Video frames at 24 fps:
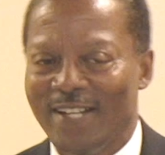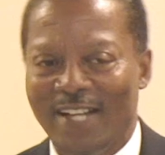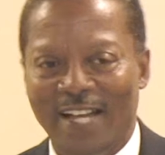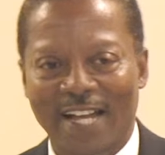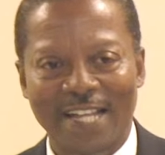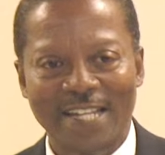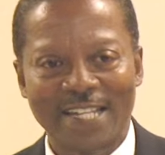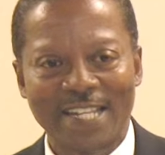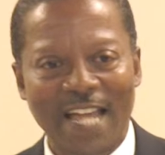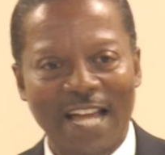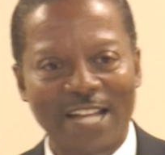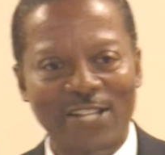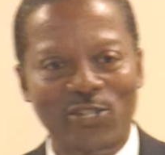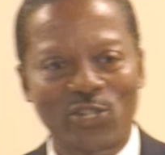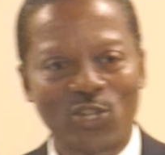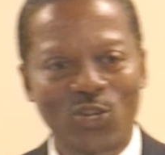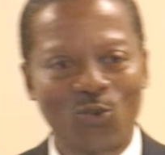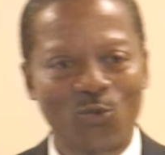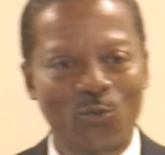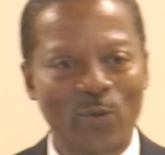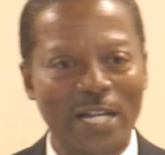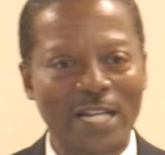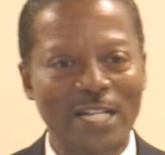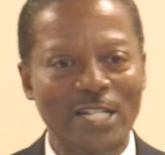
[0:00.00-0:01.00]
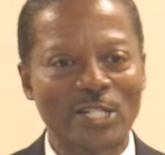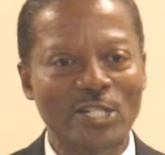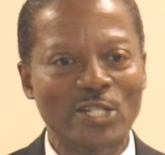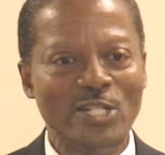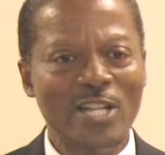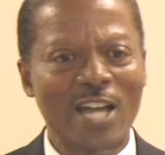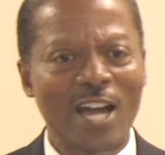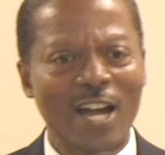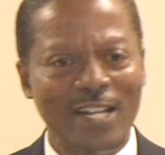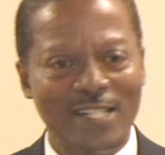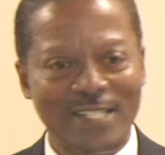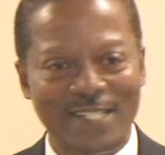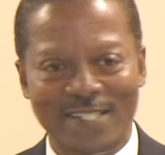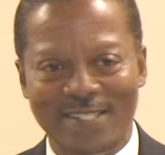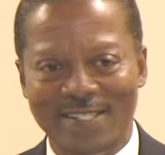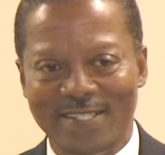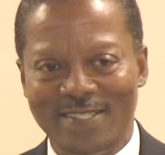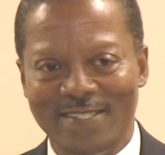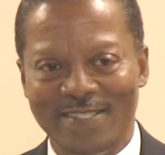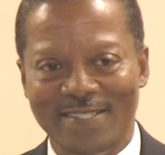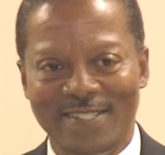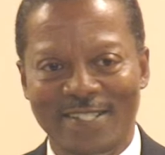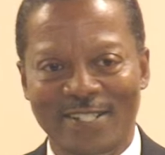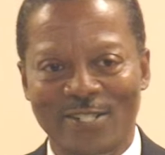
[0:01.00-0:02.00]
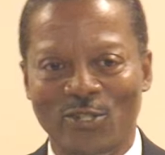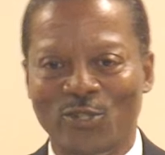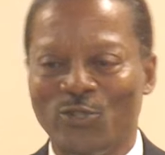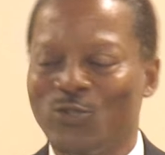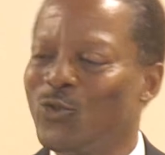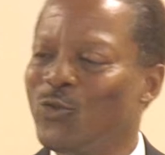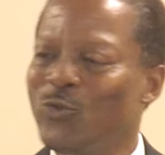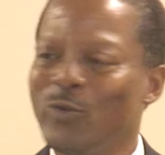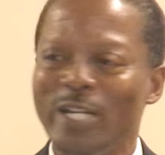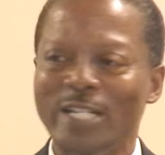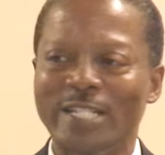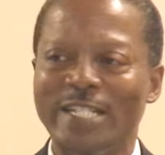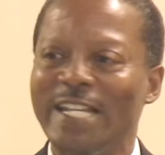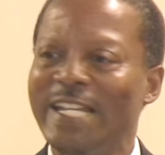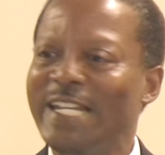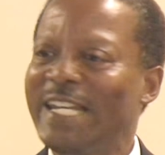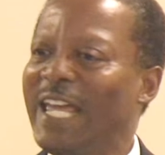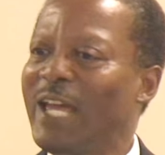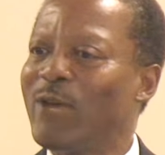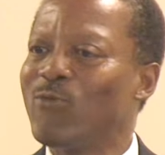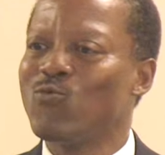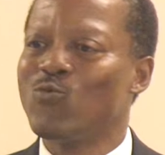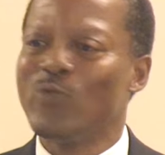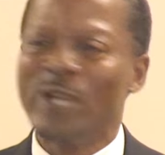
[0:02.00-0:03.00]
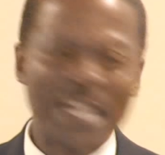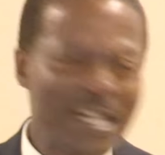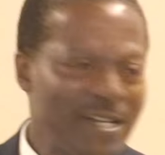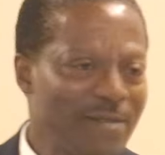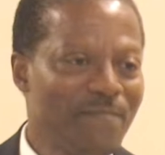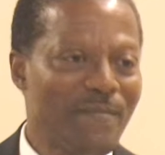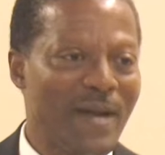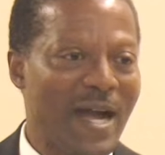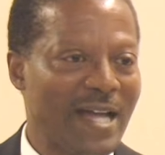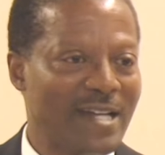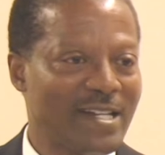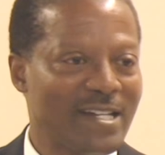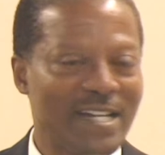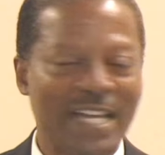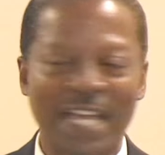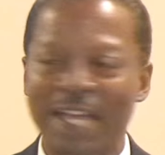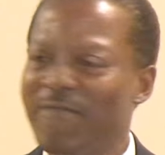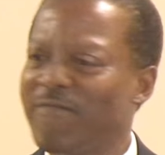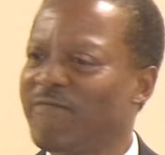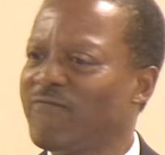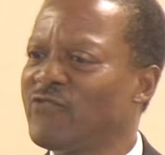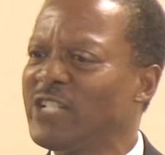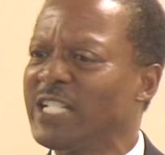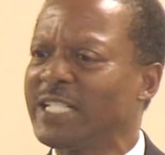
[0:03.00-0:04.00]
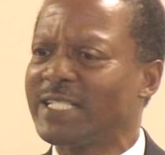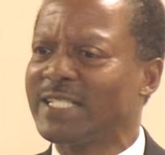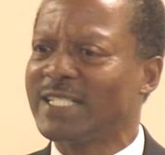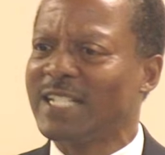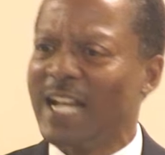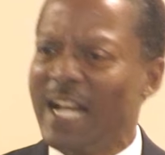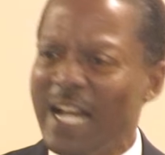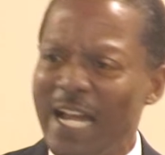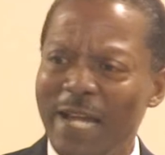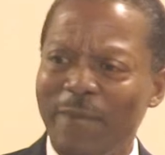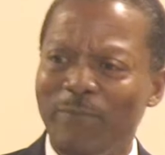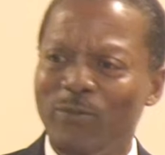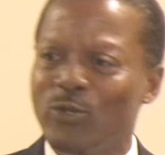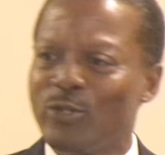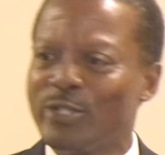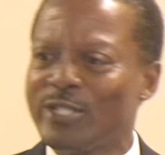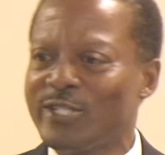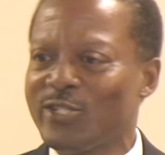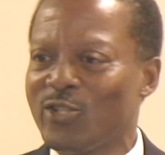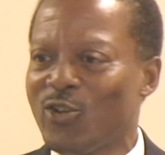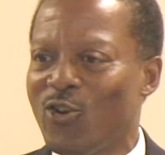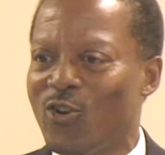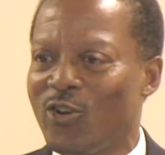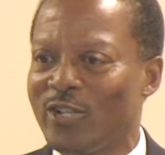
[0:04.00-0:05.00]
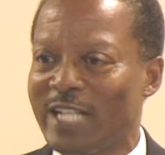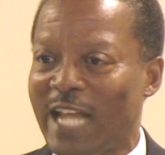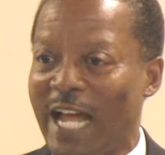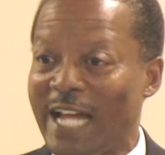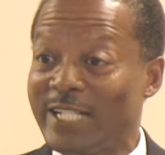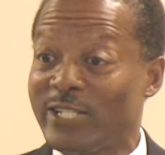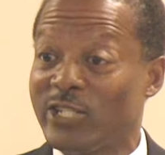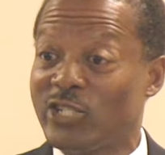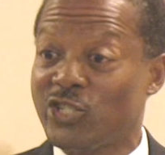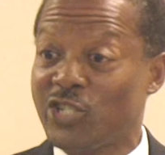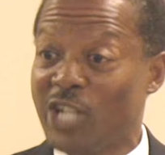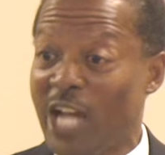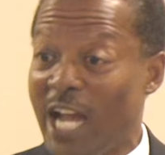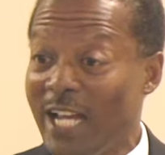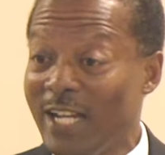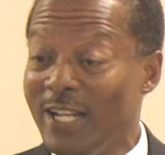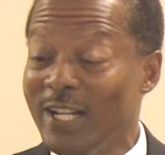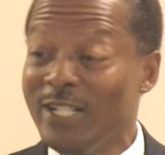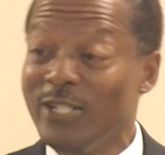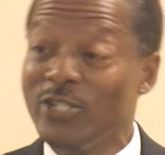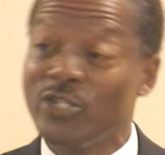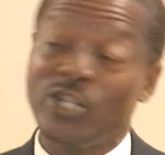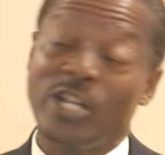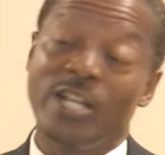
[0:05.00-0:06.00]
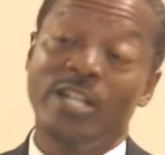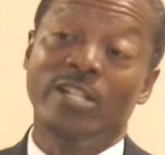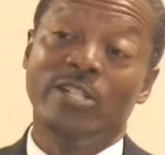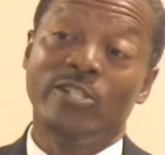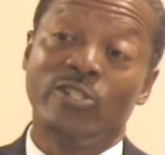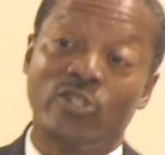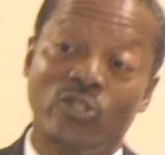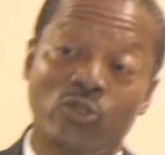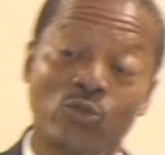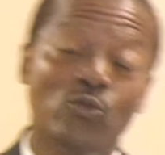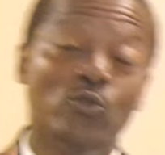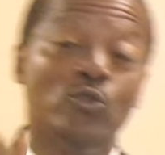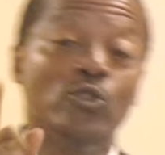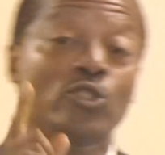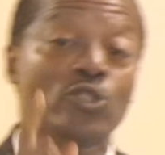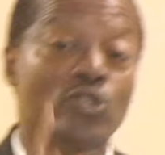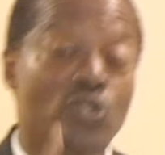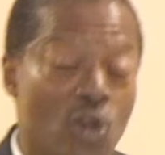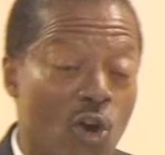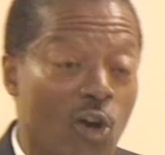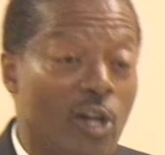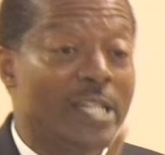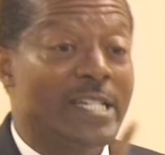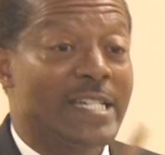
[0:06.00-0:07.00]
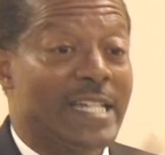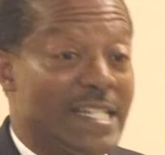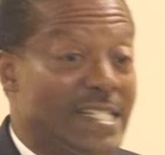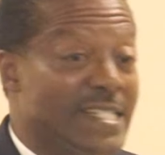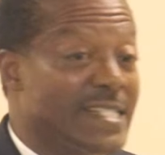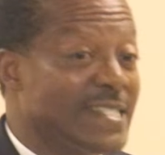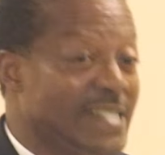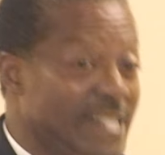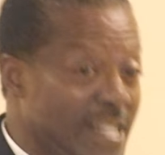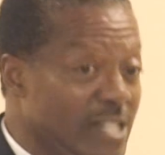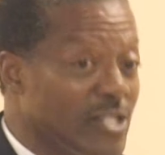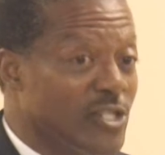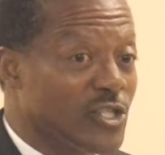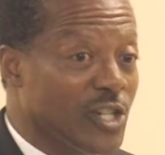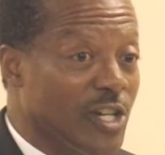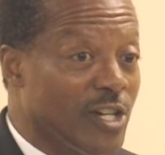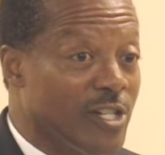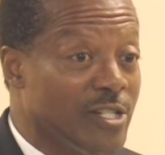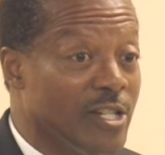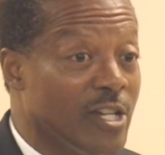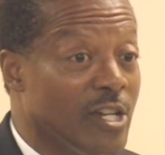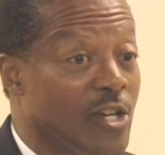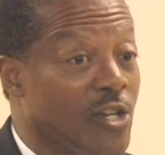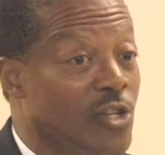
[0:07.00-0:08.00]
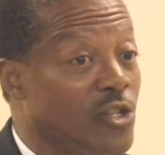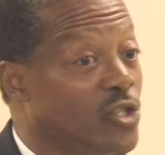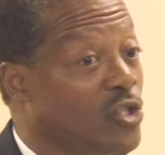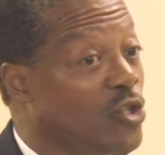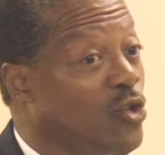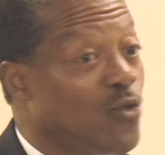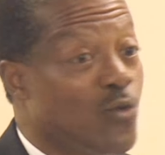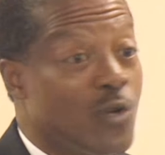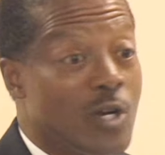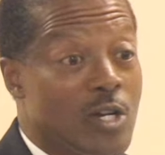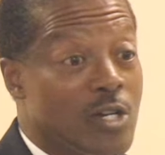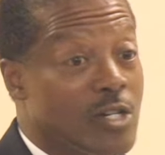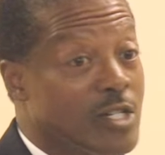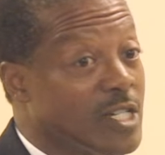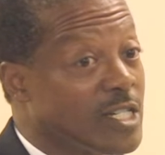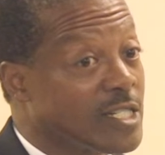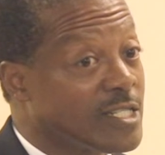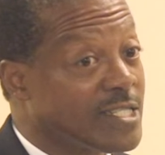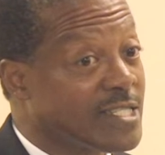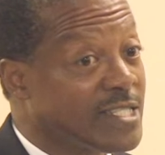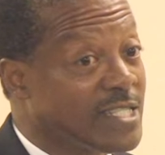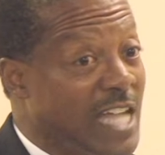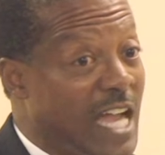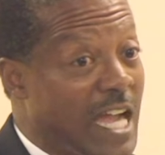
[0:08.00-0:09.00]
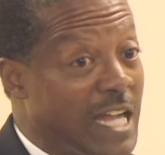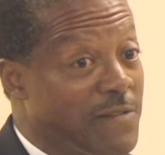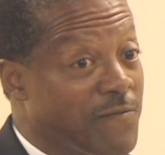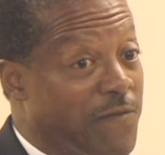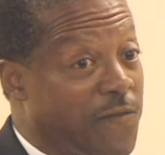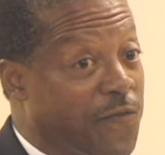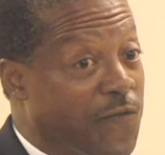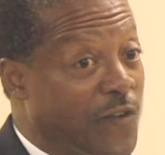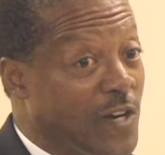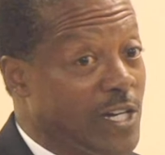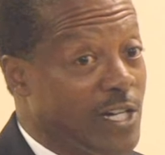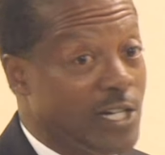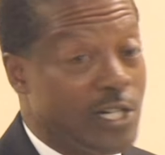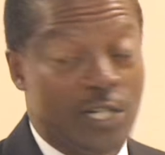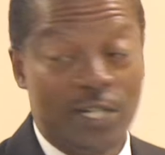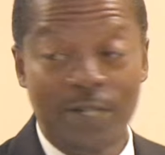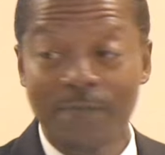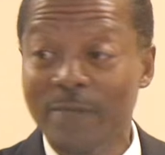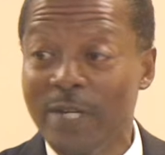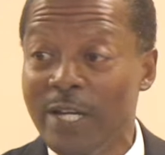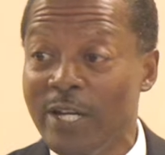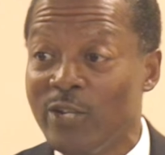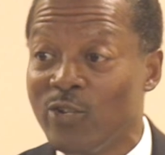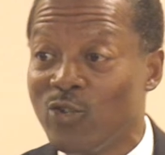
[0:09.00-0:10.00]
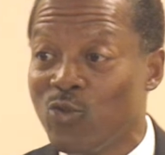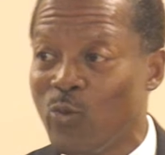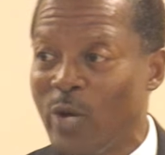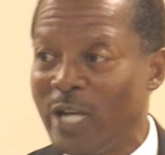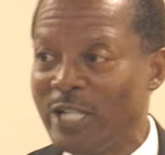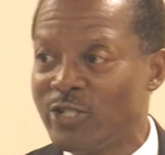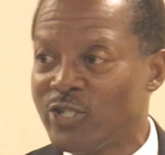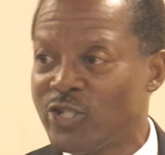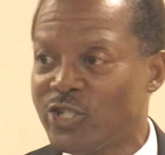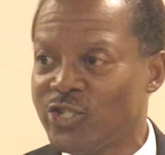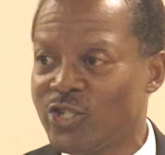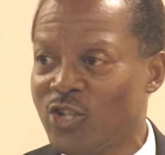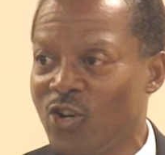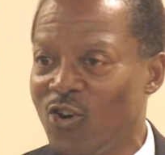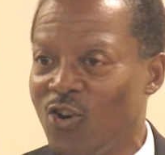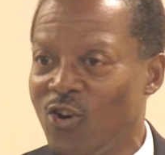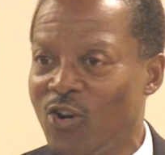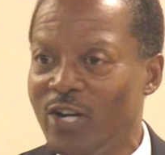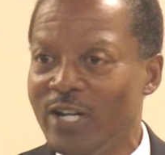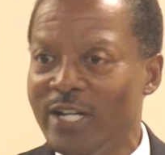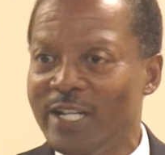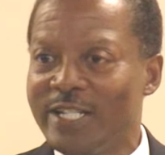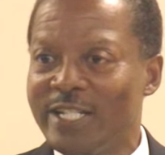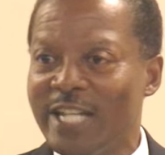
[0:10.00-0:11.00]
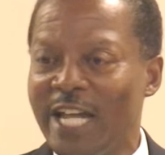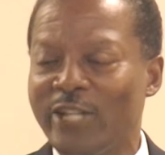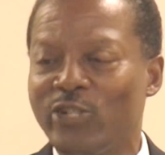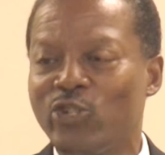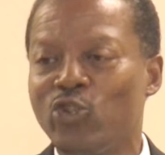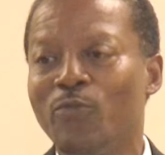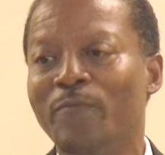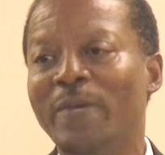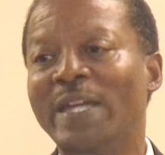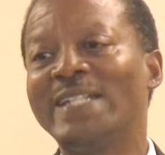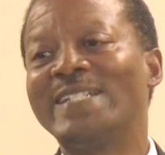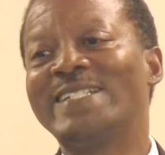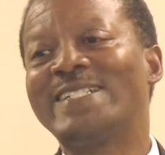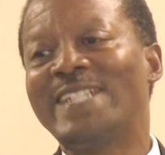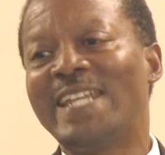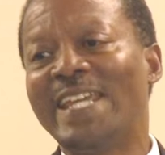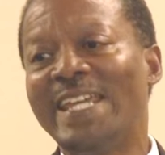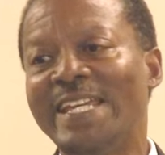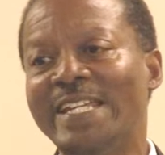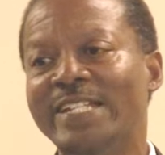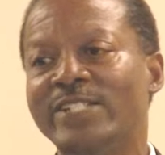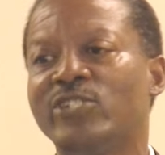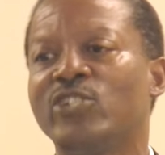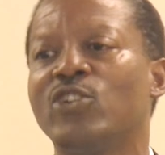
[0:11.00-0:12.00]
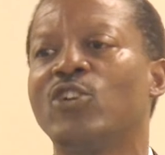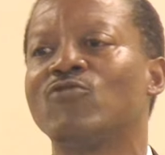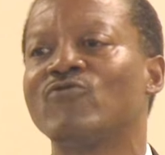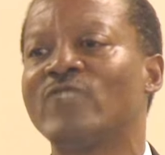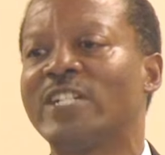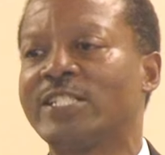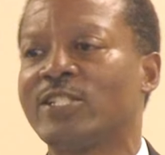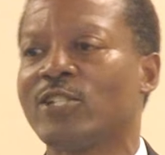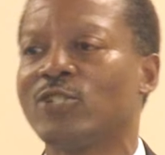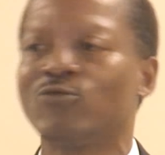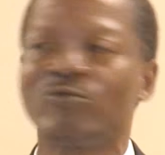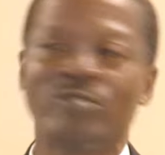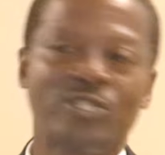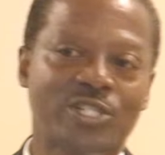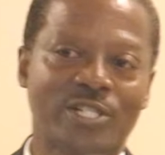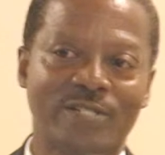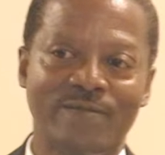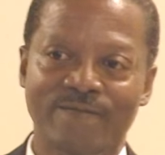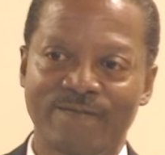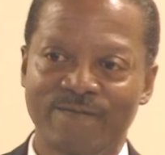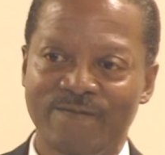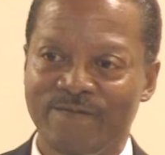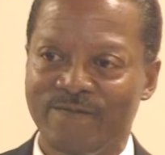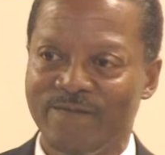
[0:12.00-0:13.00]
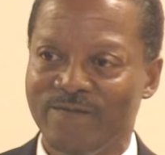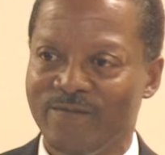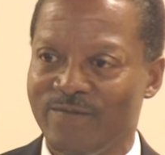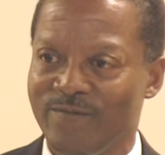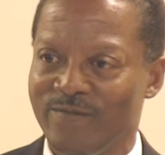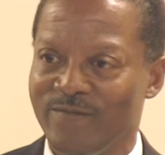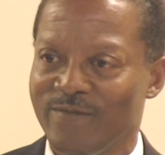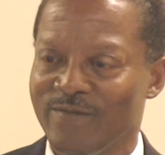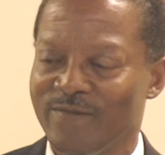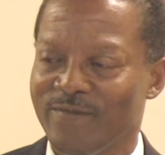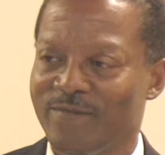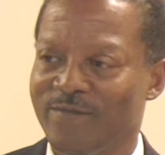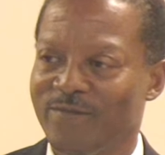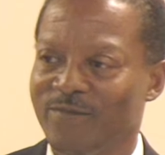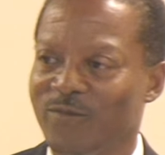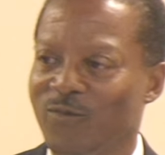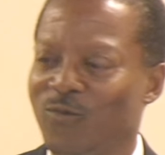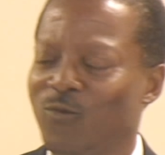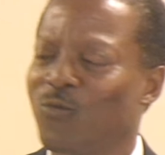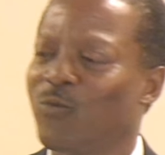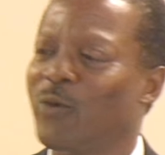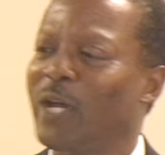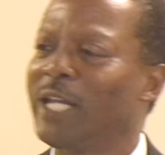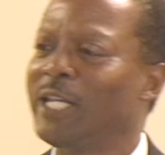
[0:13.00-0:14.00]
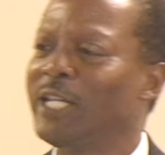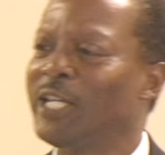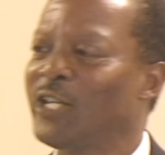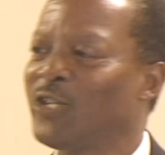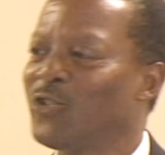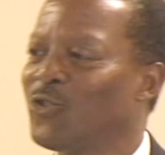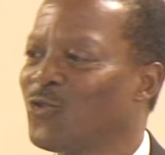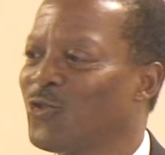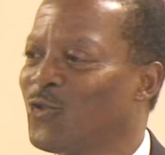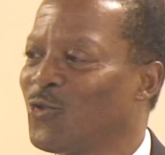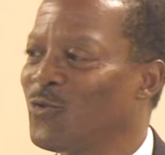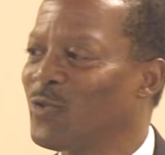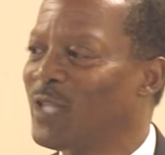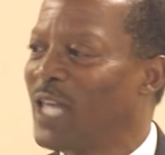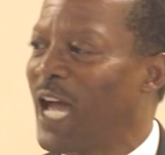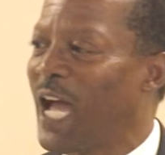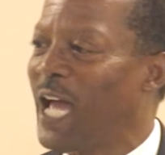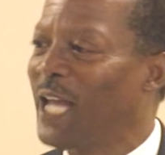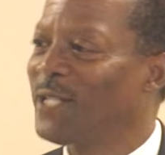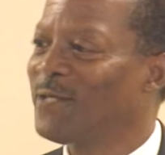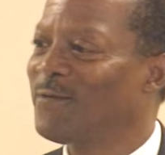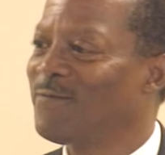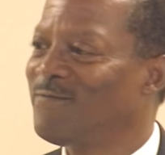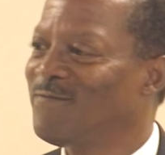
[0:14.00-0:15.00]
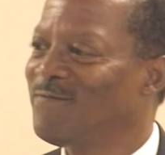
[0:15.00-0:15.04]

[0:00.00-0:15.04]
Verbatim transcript: and that you will not do it in a weak manner. Every time you saw that challenge to your decision, you were going to stand firm to ensure that you maintained your resolution. When did you do that?